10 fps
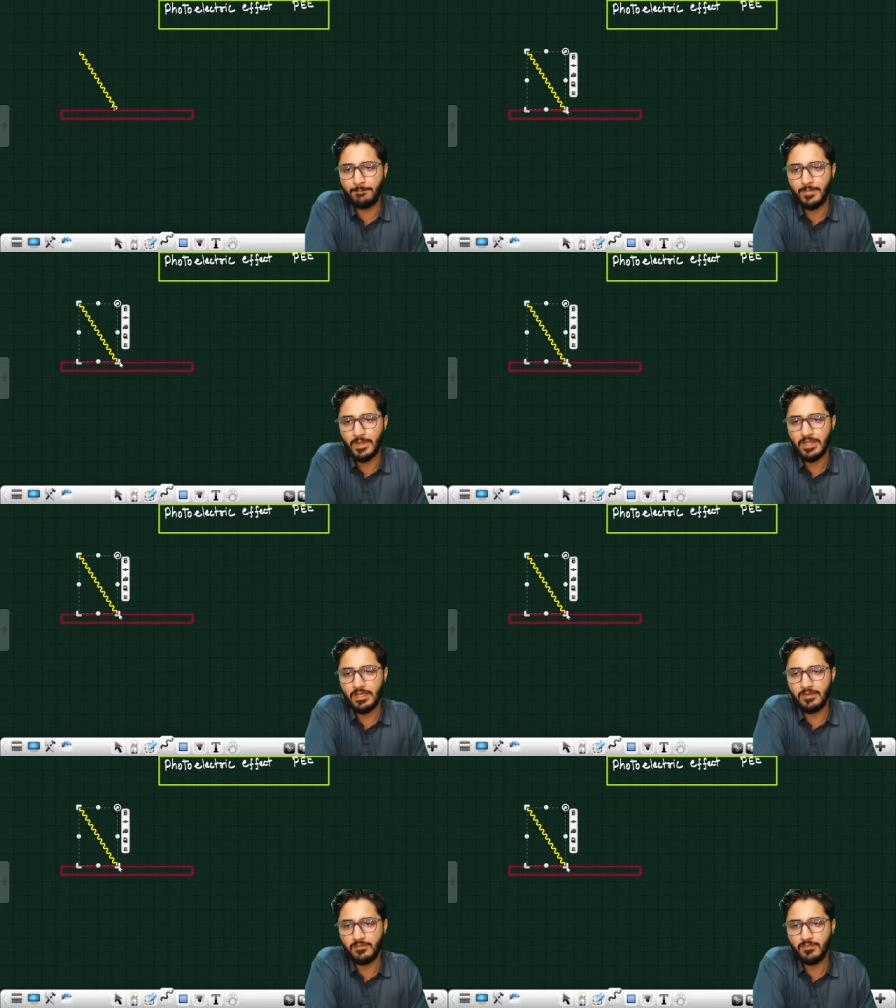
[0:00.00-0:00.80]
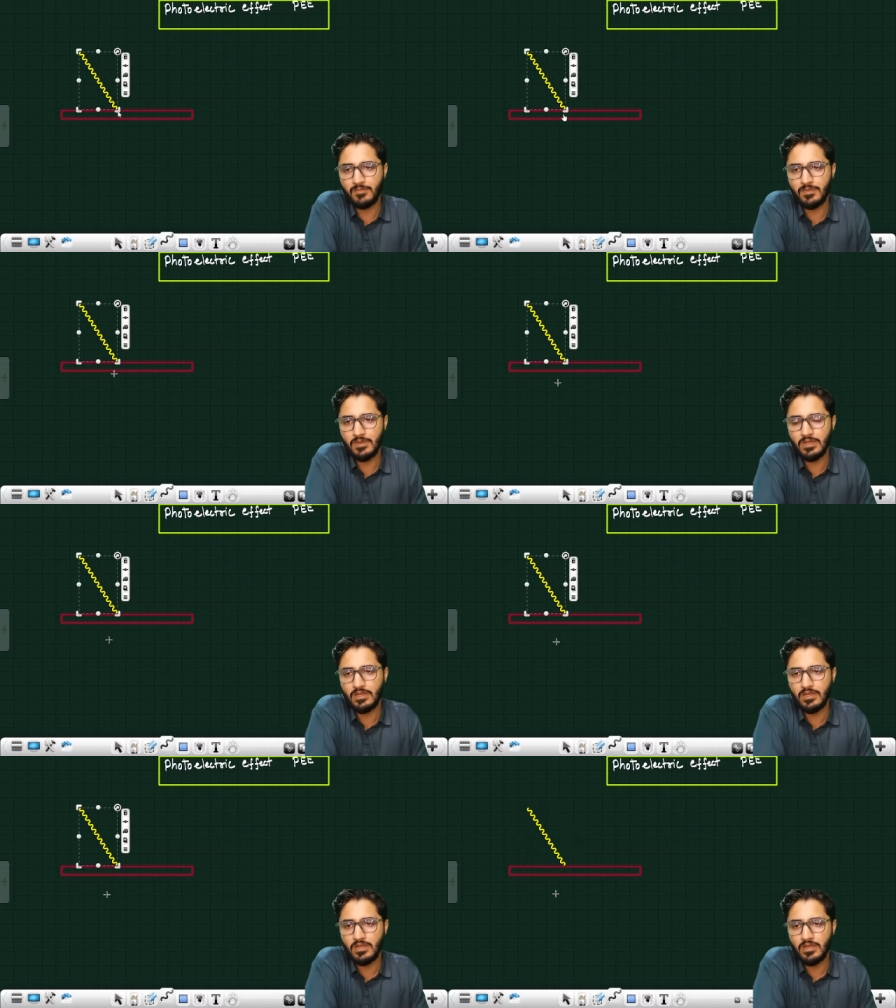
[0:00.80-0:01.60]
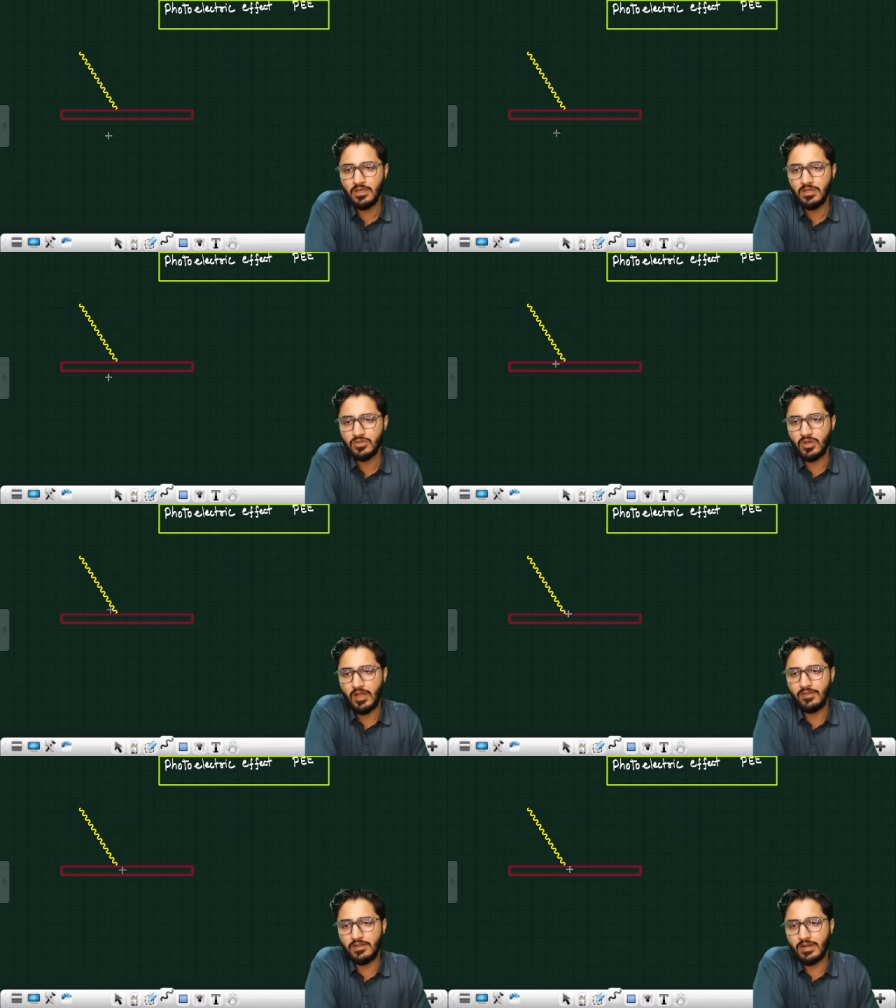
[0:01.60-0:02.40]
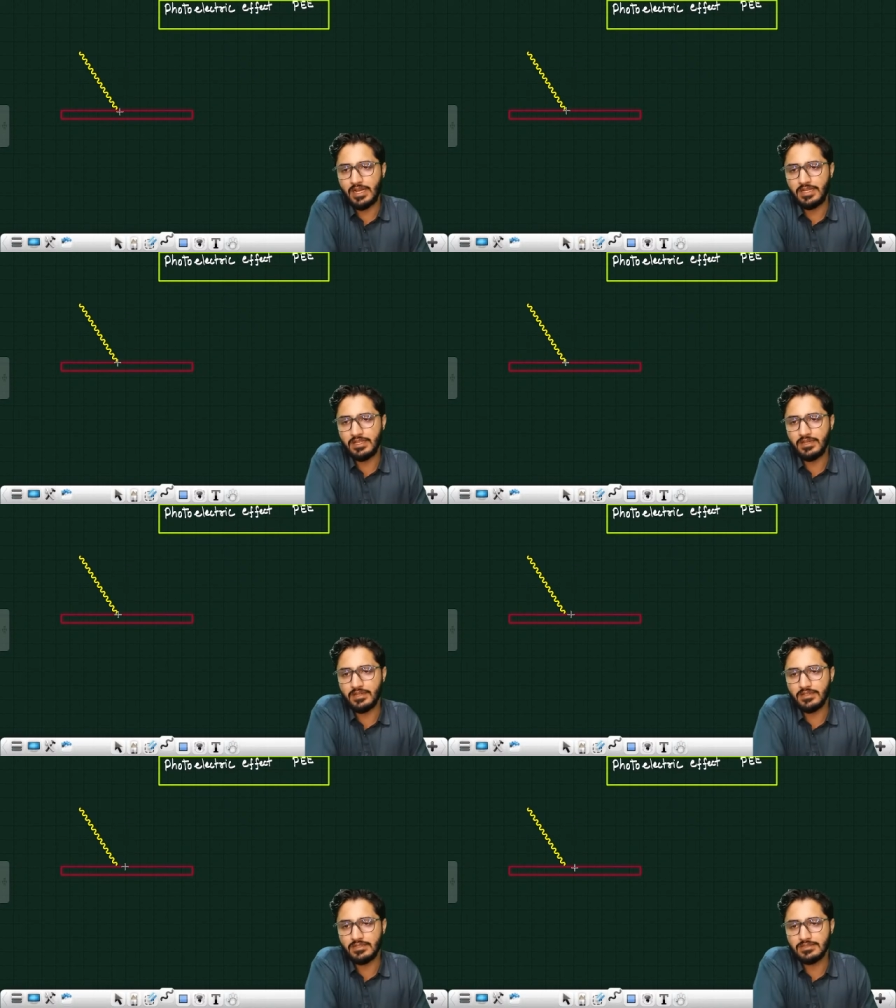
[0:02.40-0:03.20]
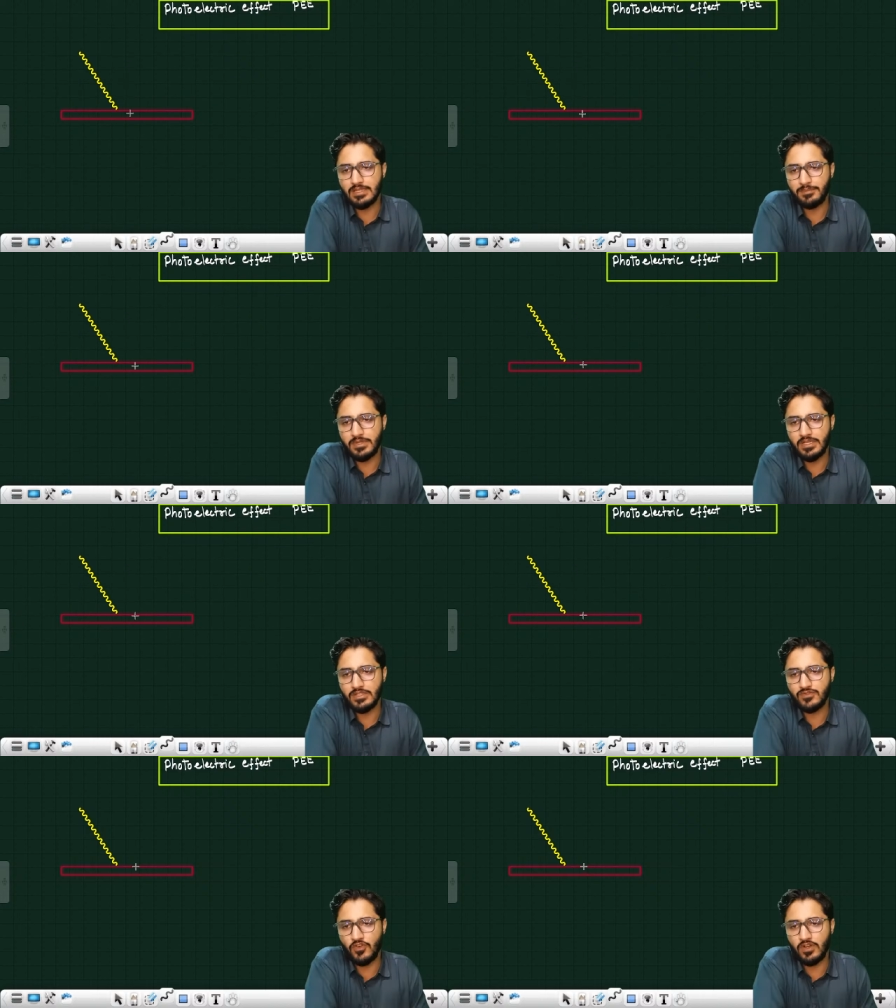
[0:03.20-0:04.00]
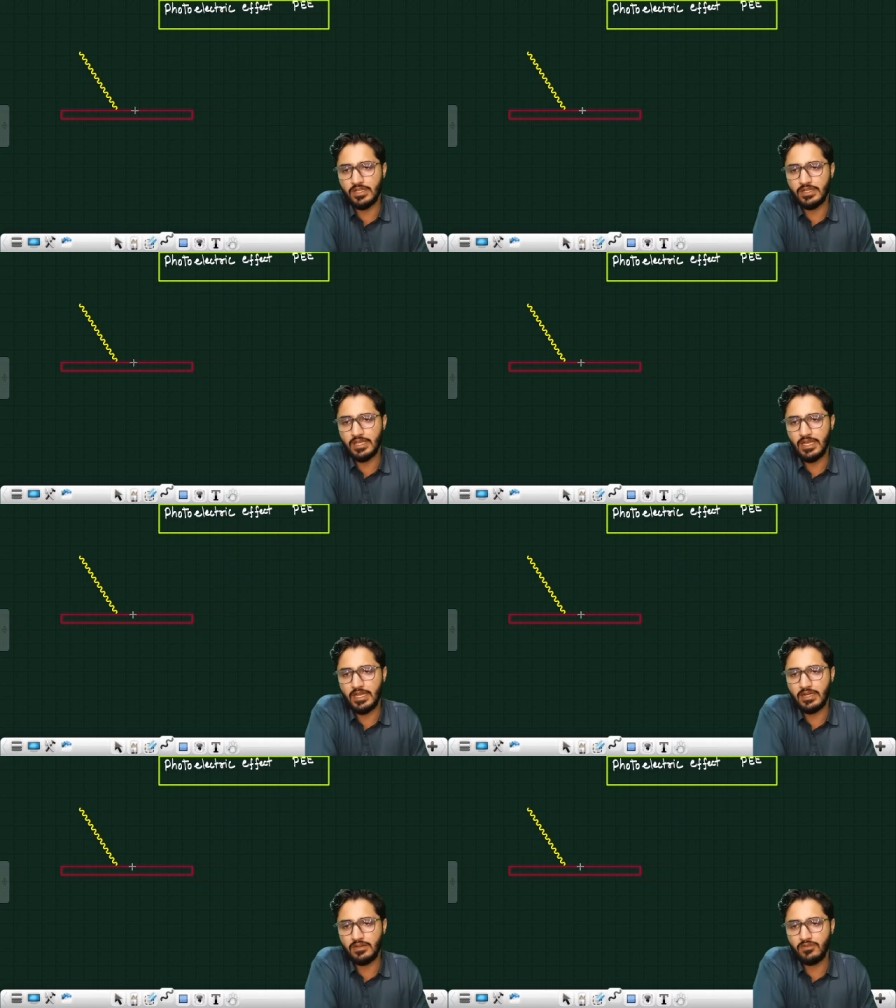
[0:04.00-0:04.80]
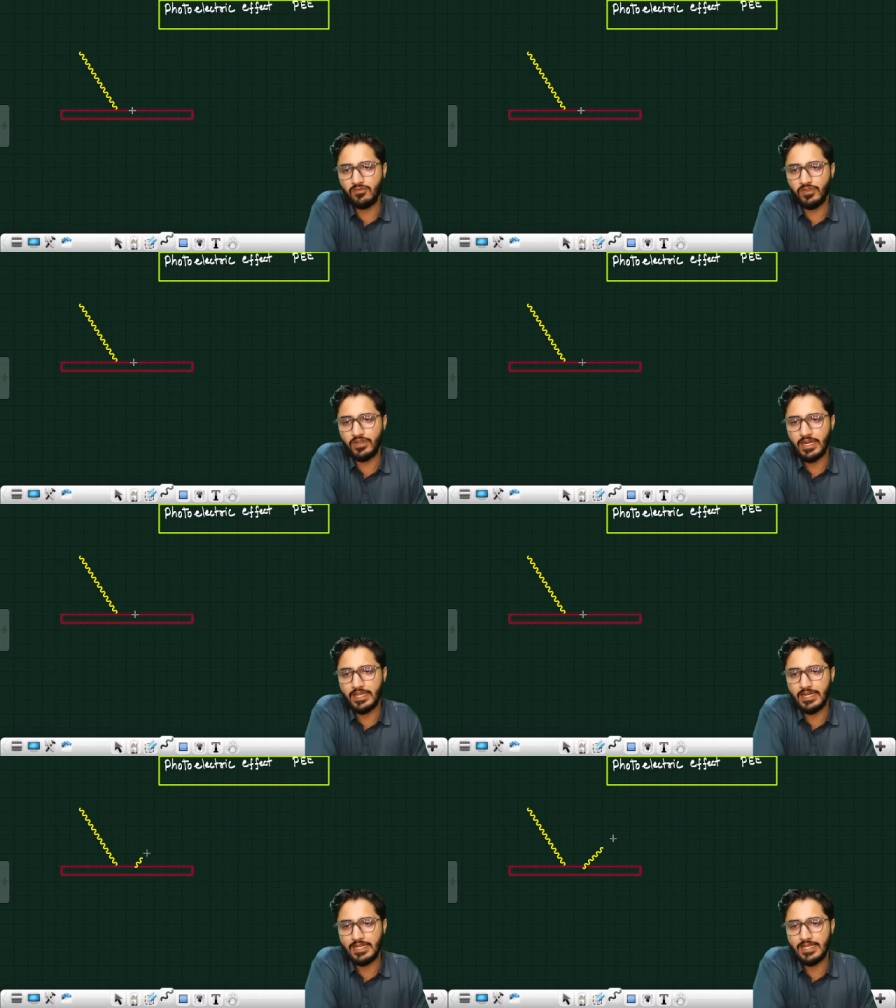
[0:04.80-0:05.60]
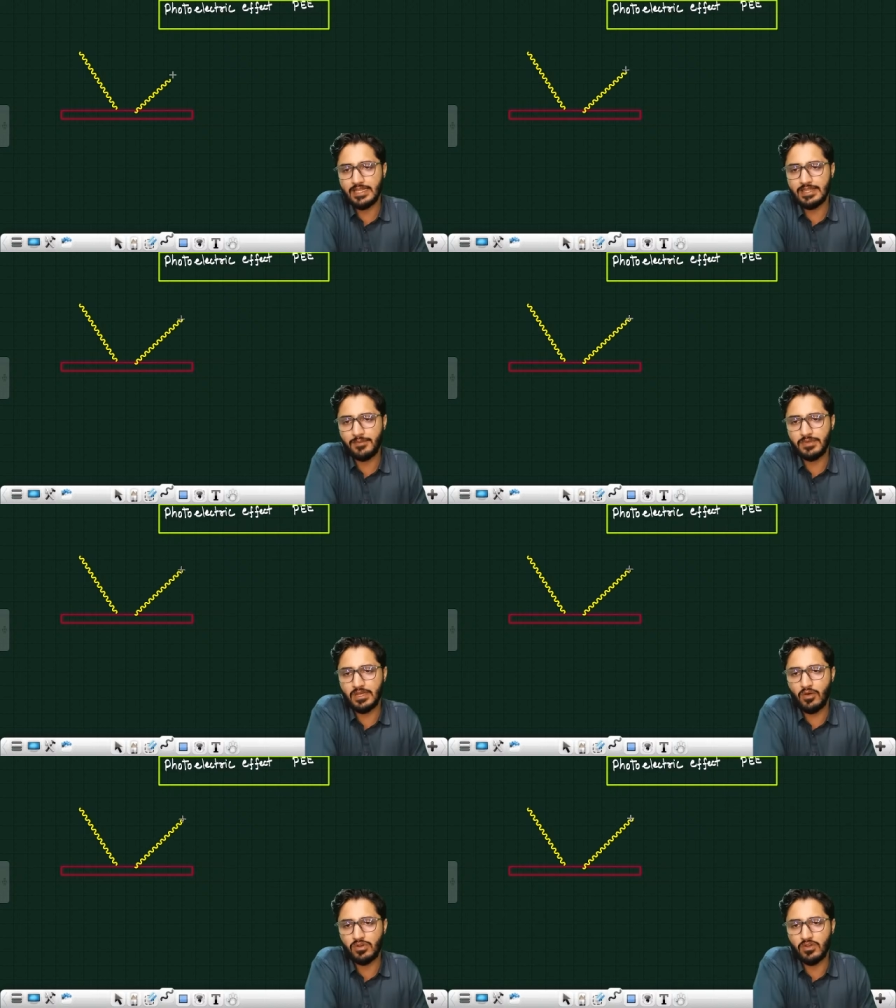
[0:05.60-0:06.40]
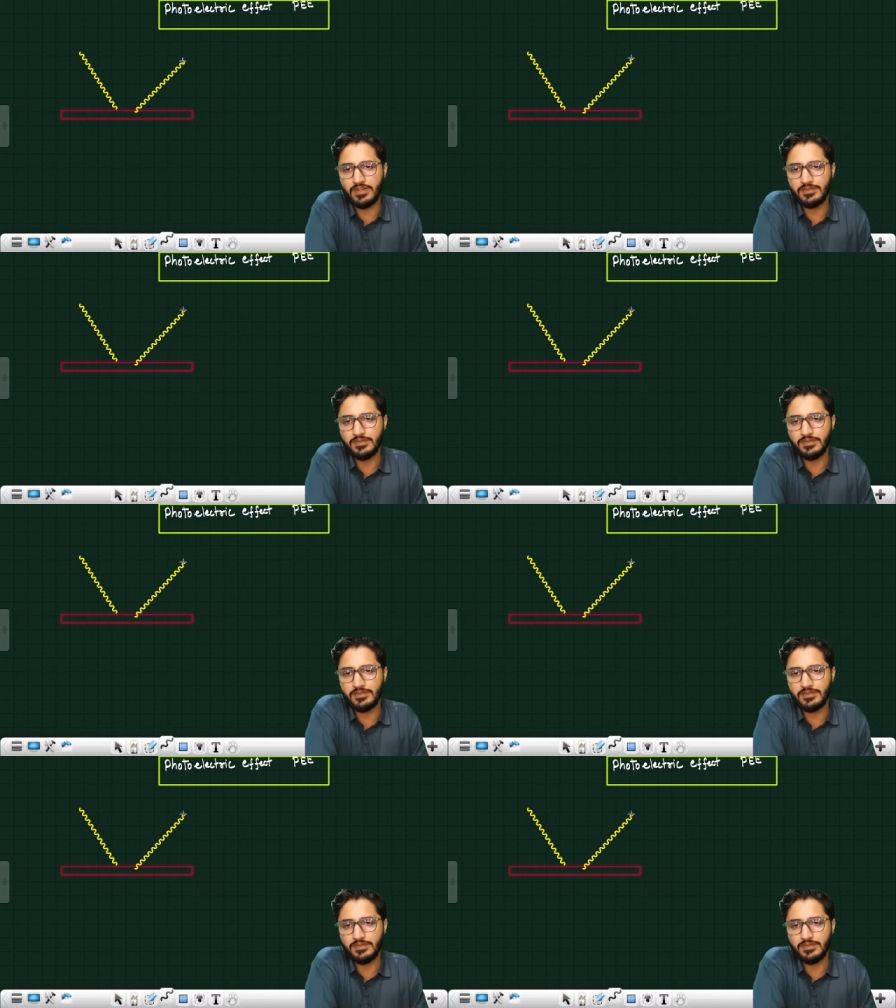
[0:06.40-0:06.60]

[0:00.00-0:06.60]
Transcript: okay. So I will write here something is falling and we are getting something out of it.